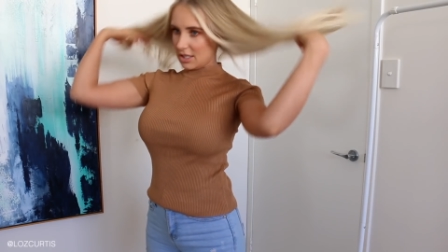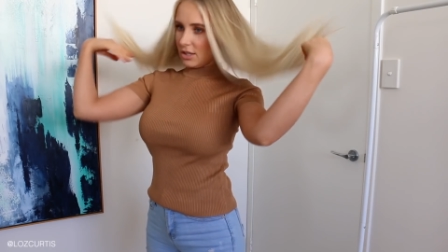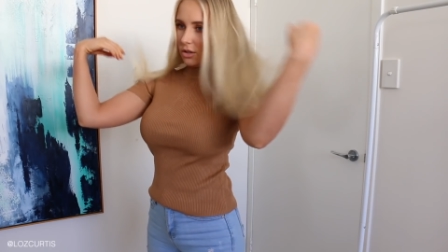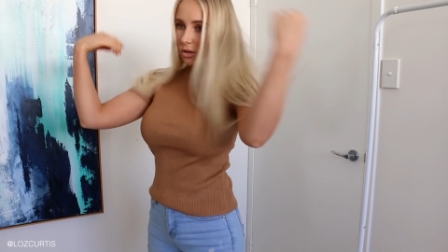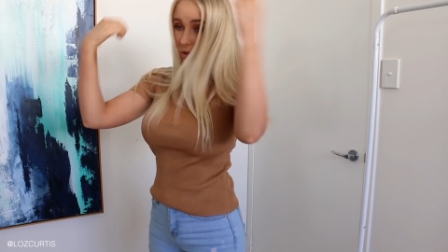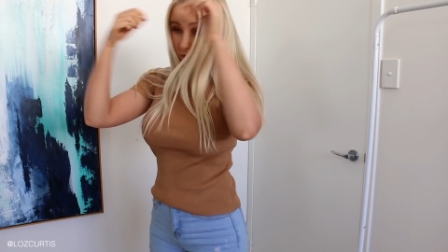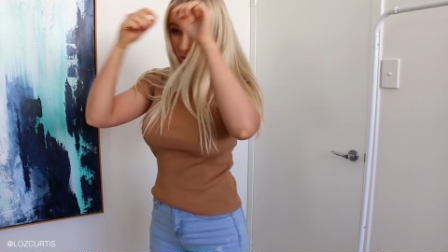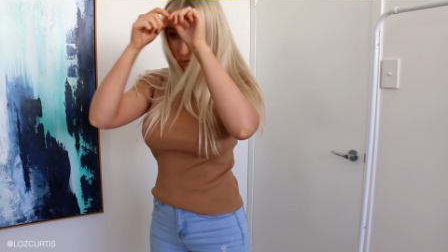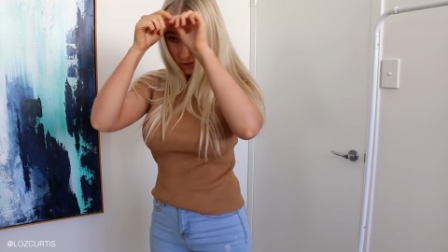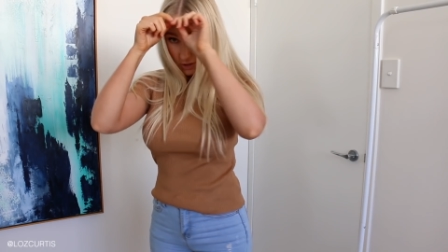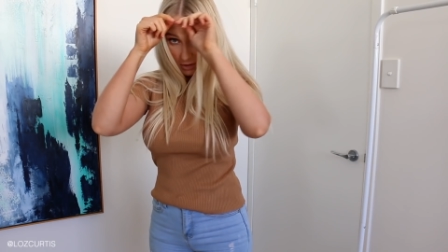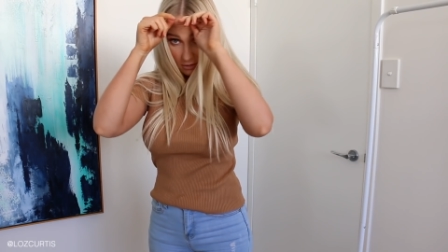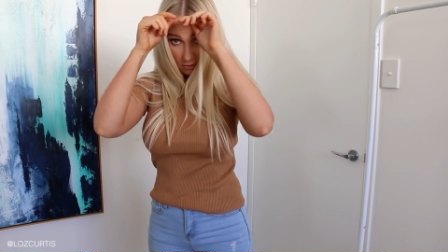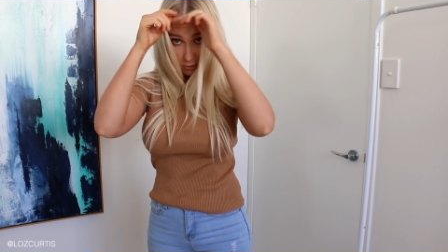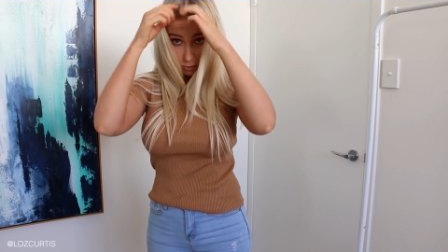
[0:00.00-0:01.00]
to get on
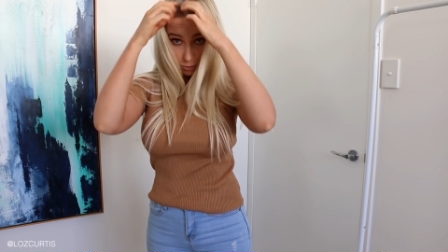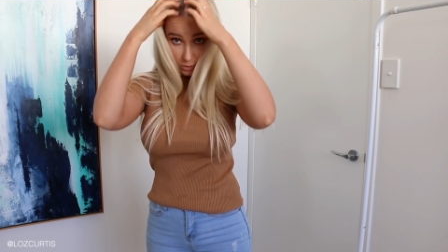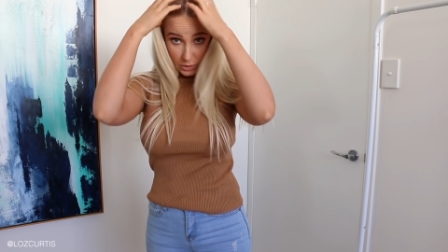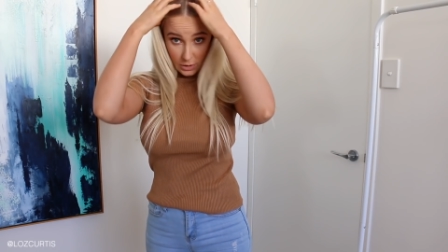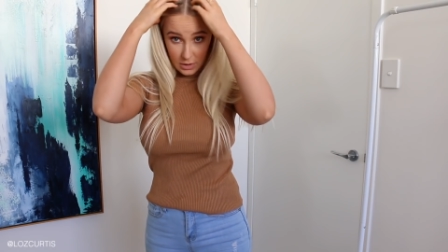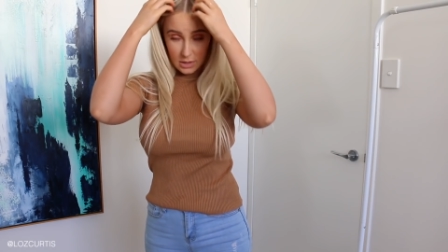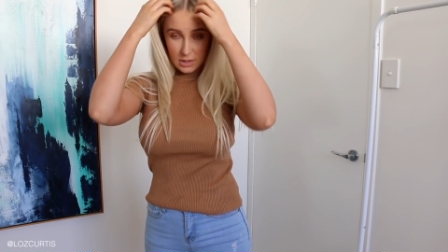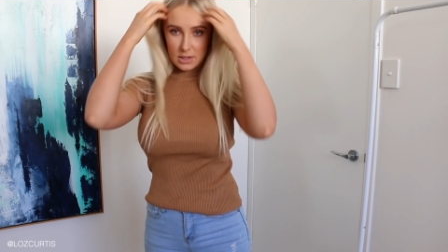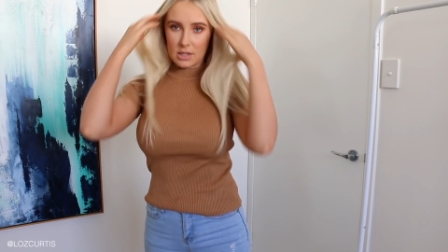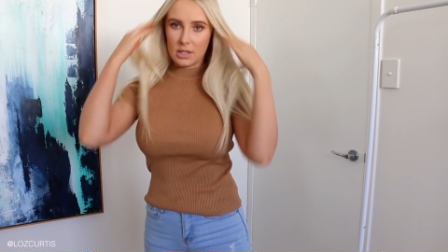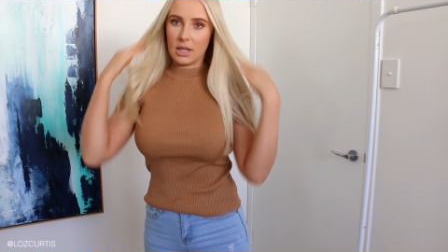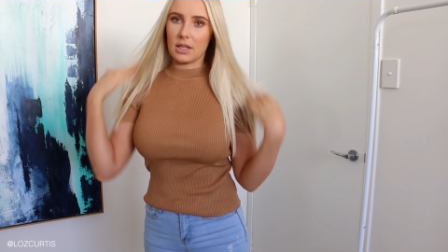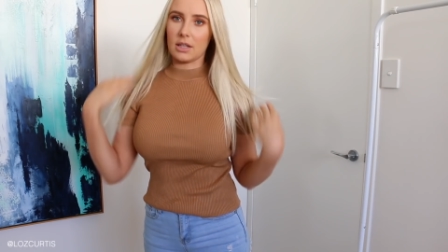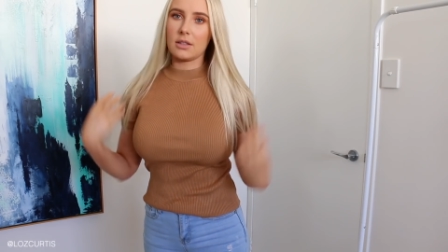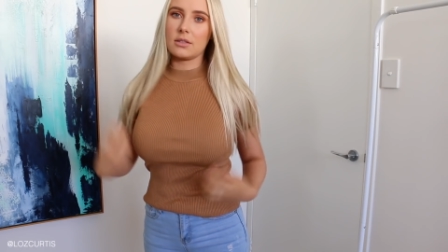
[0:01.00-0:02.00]
first and foremost. It's
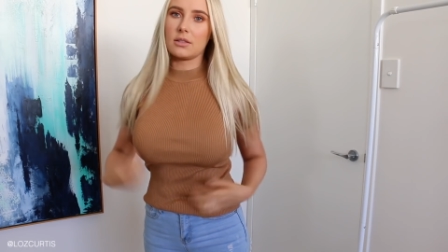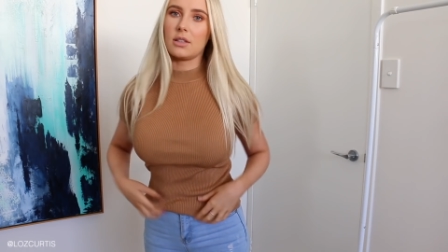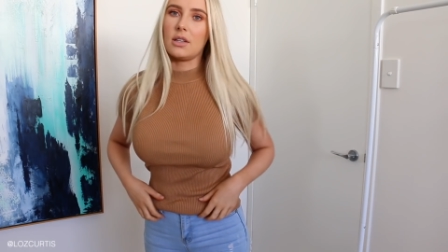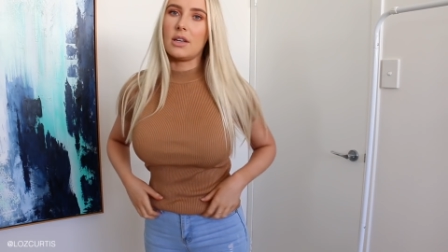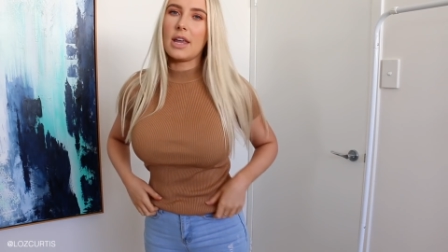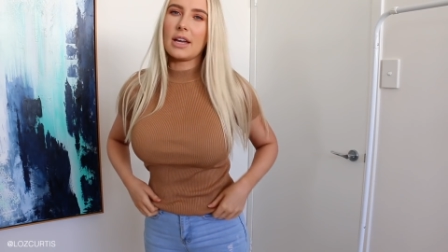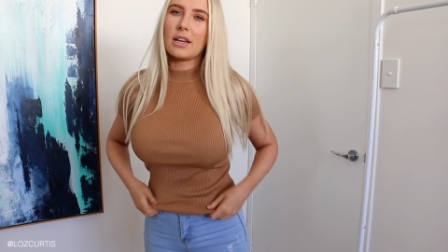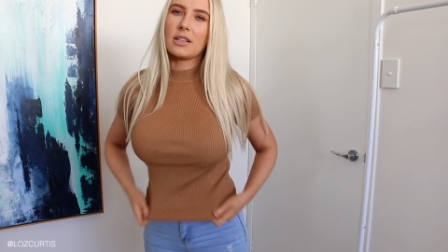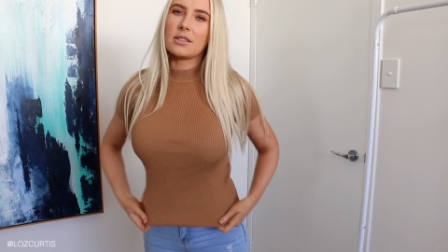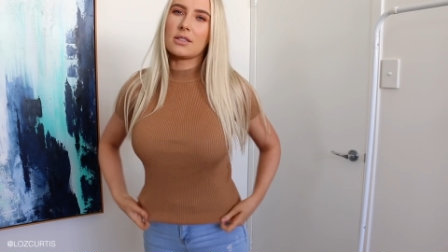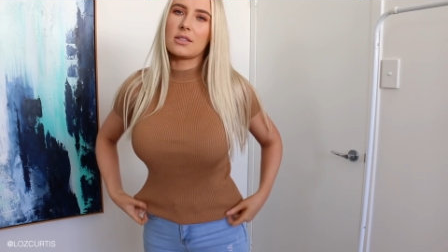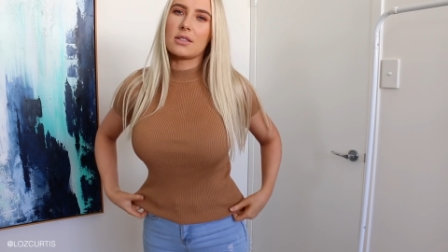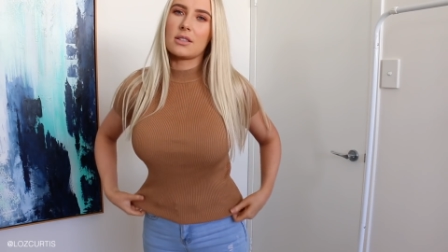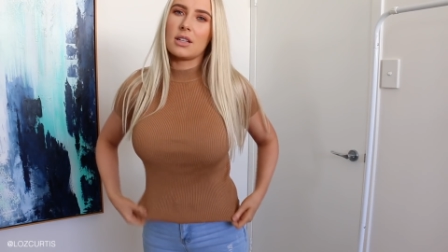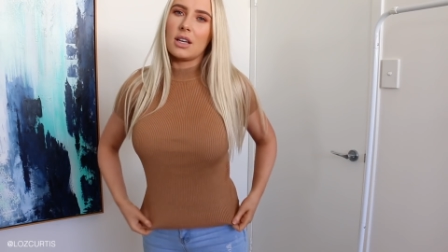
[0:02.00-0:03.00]
like the neck
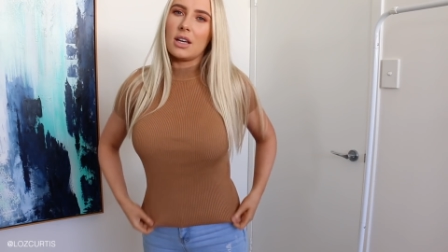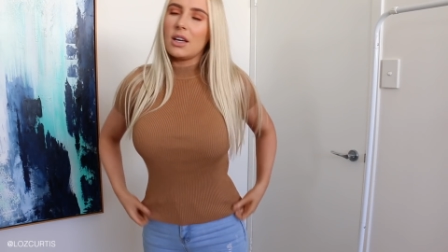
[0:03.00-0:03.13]
is